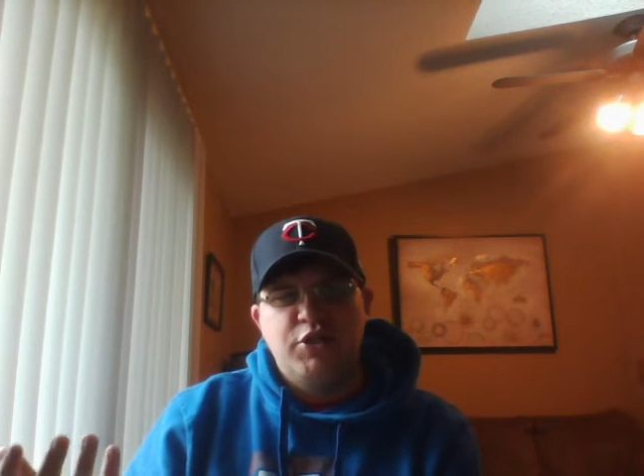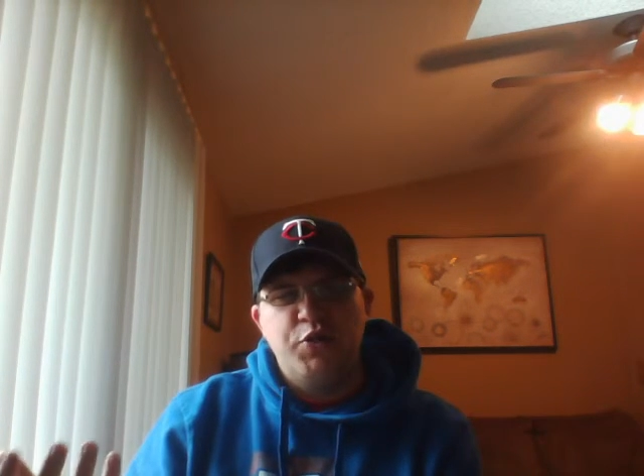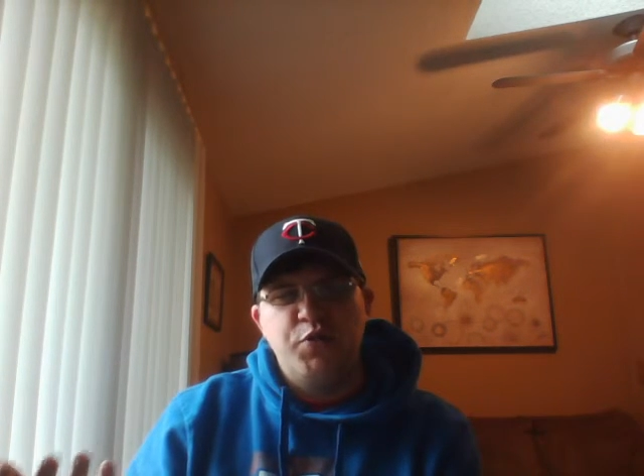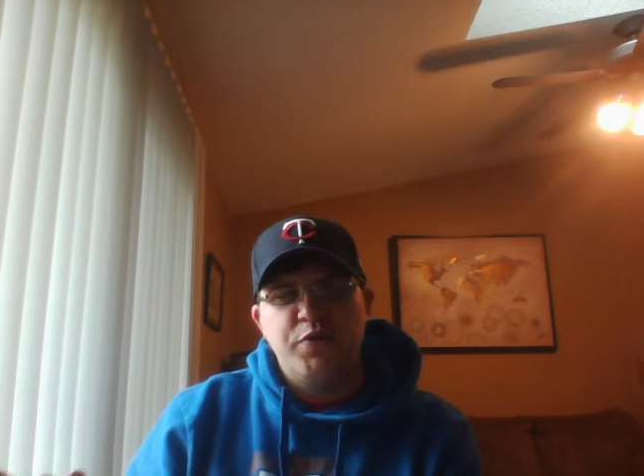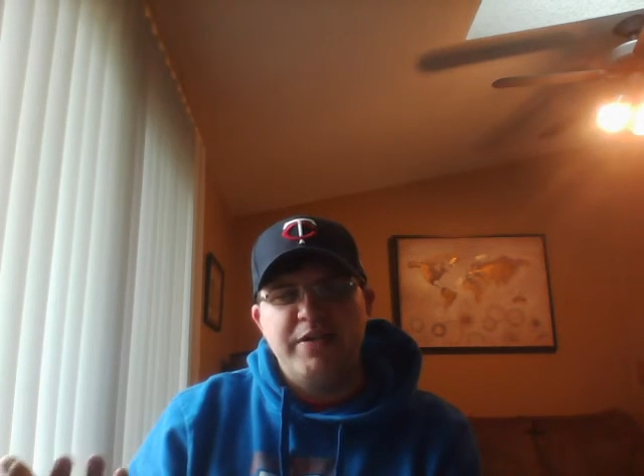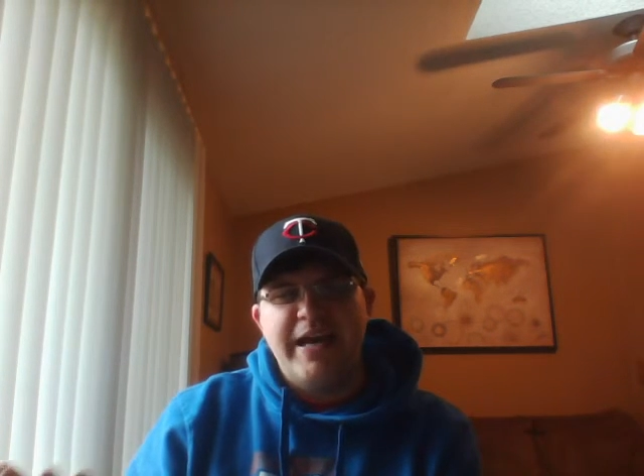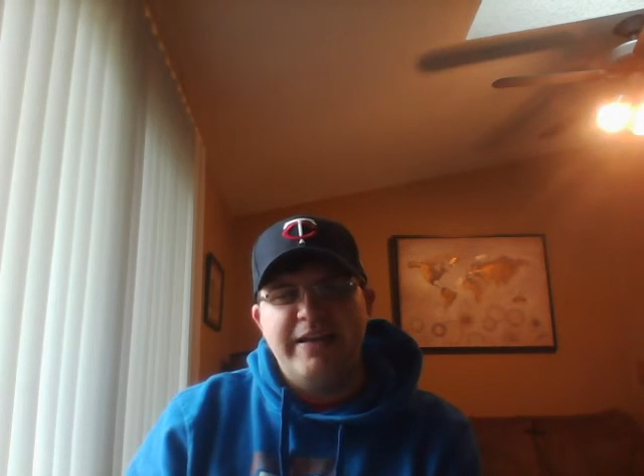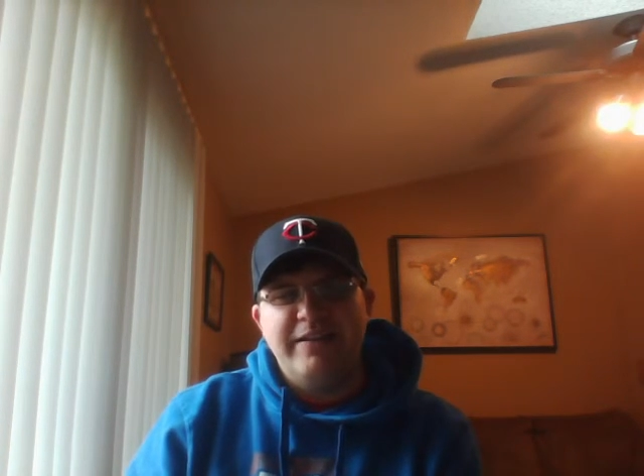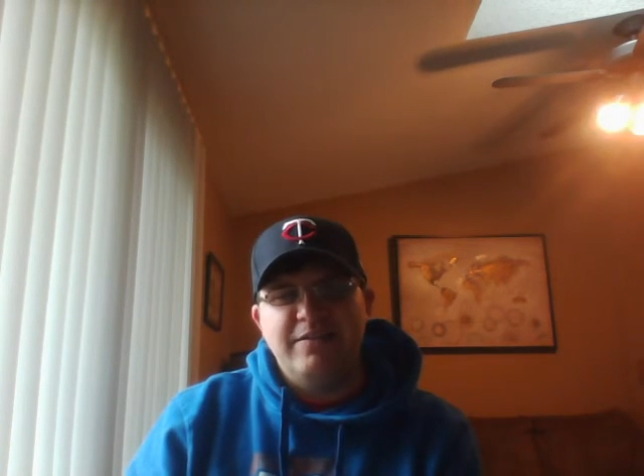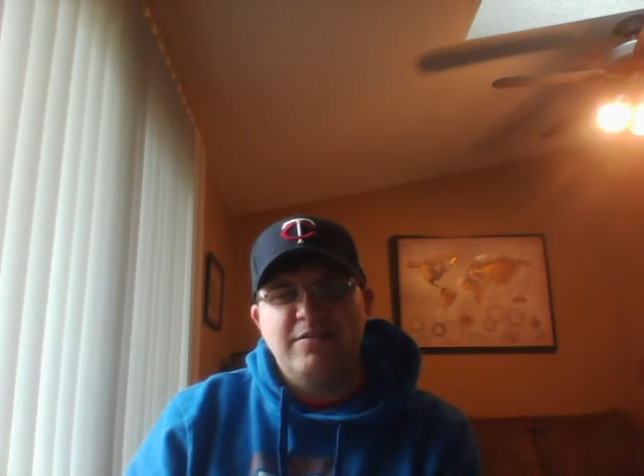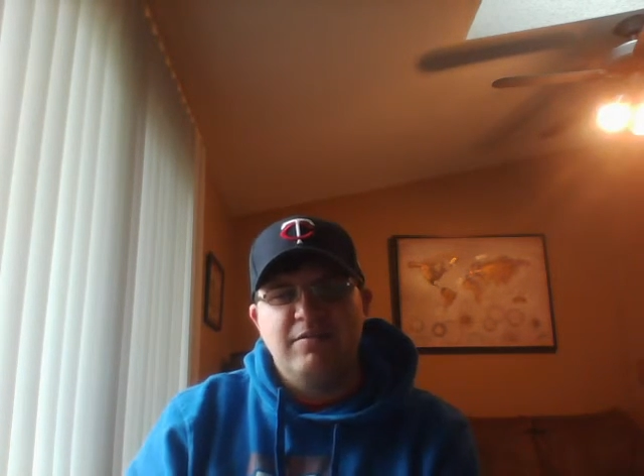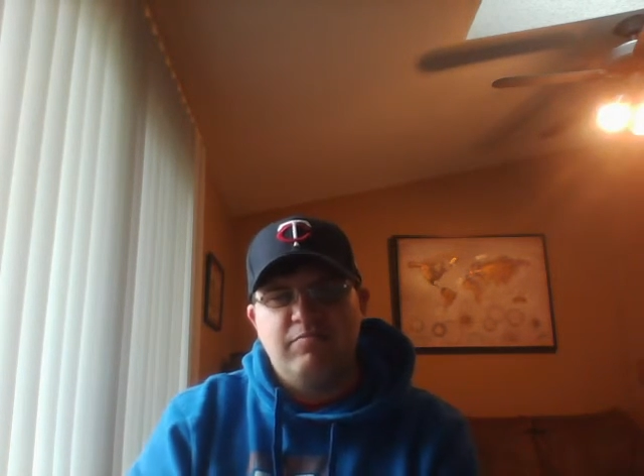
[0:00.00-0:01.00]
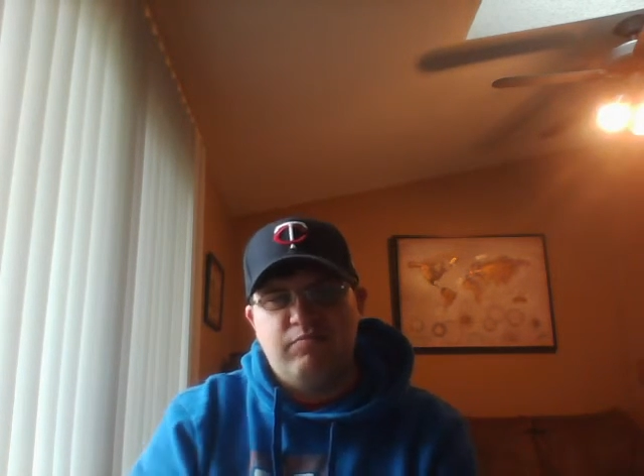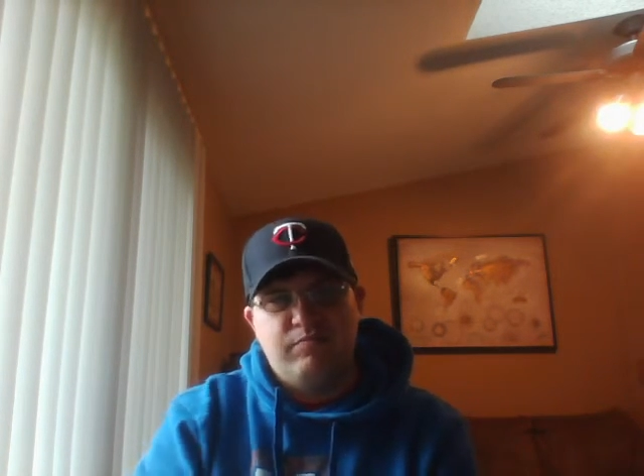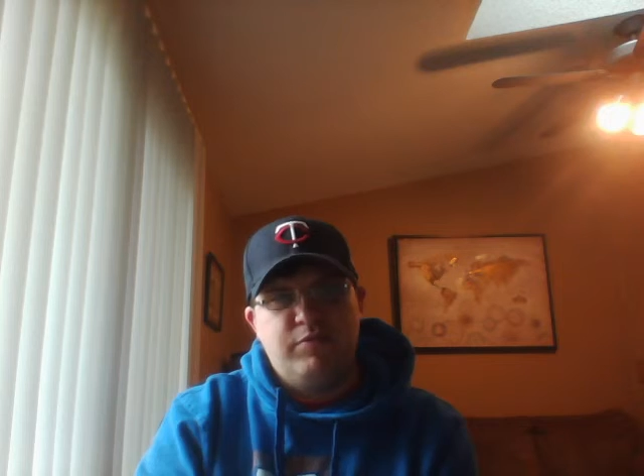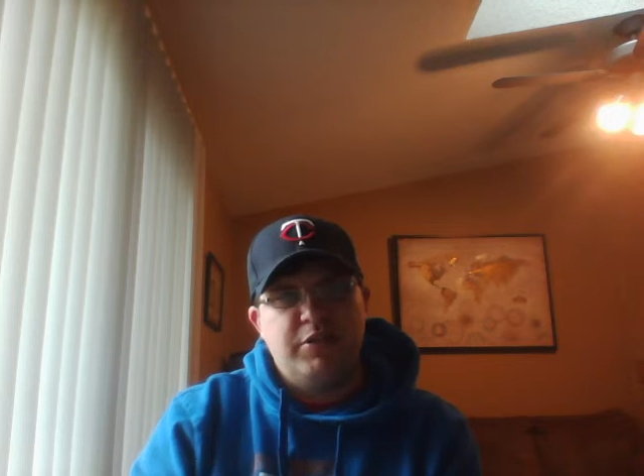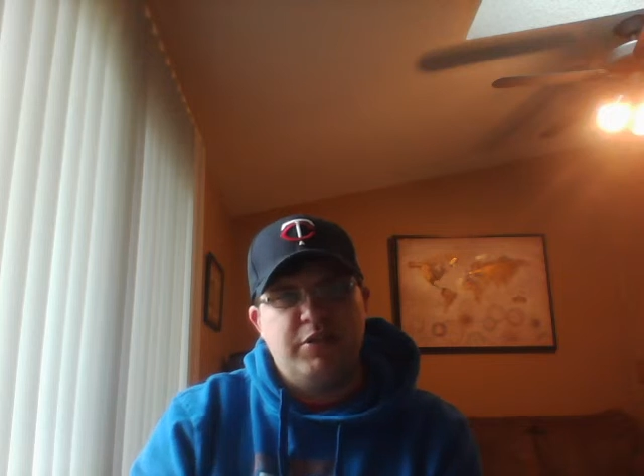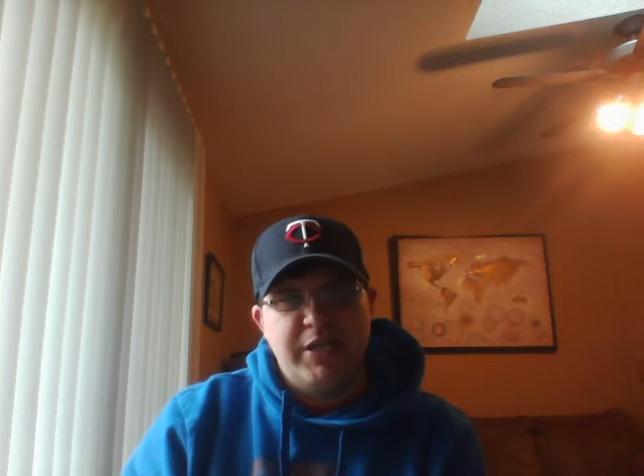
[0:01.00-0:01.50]
too dense,
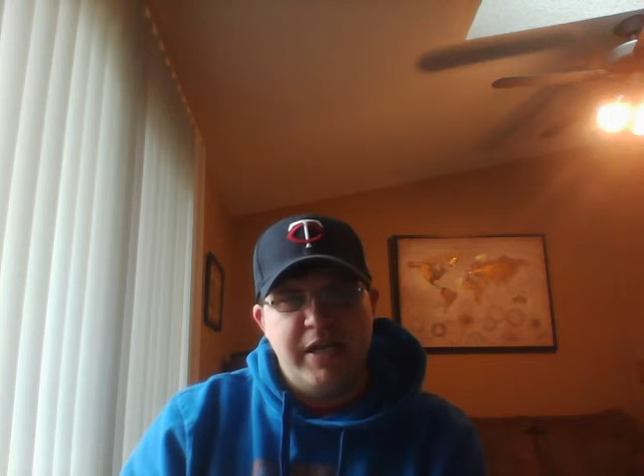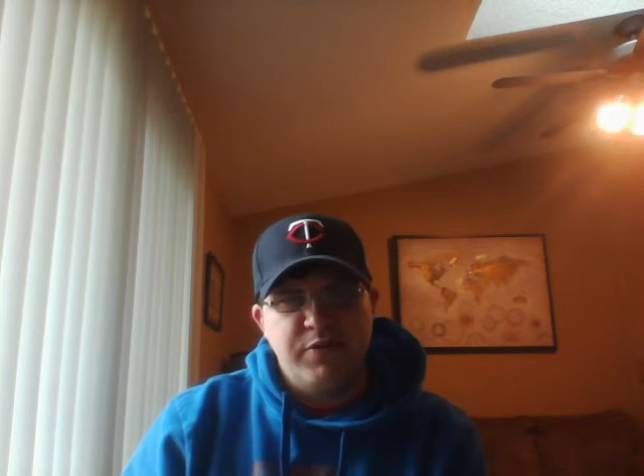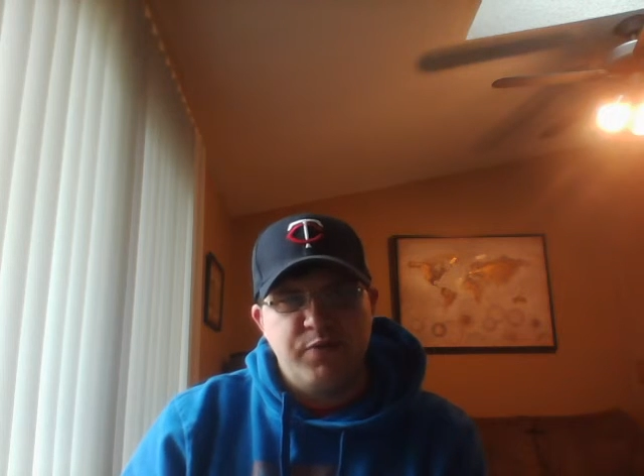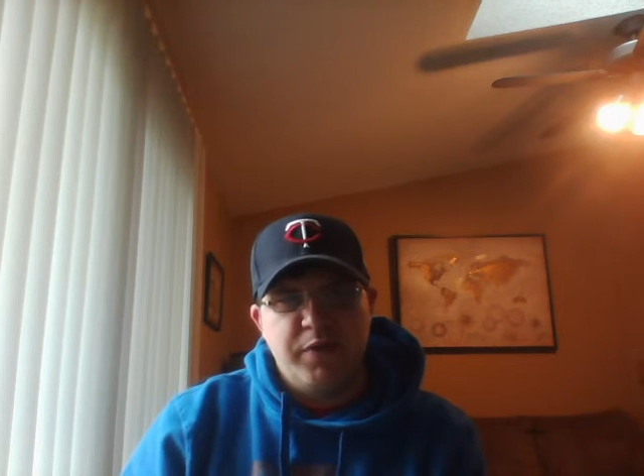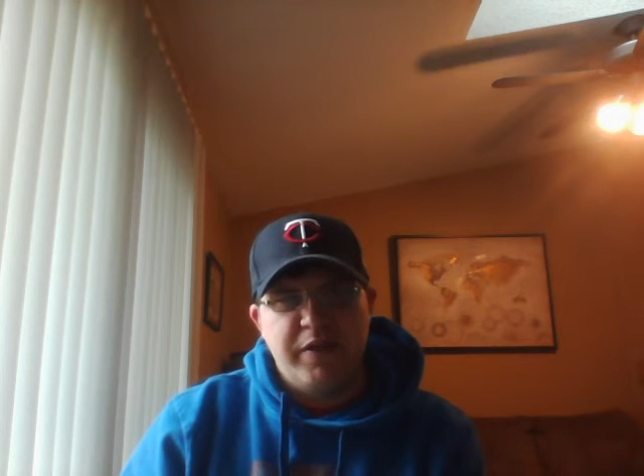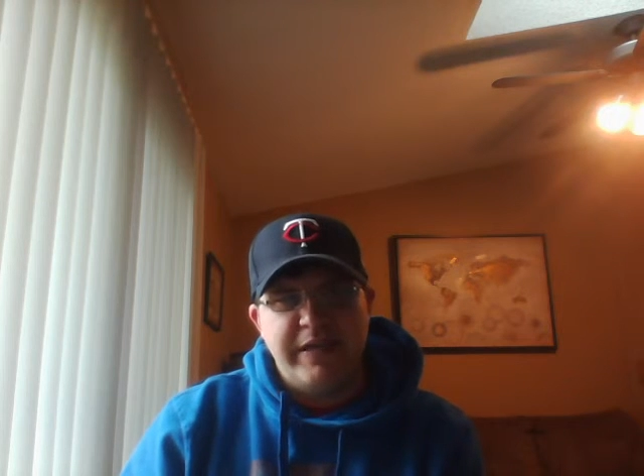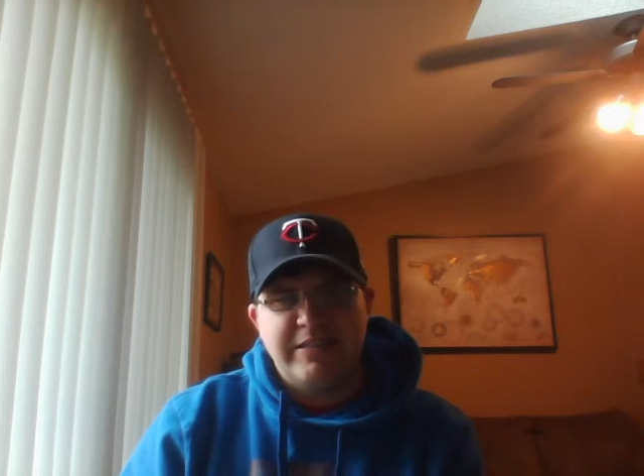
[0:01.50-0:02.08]
such as with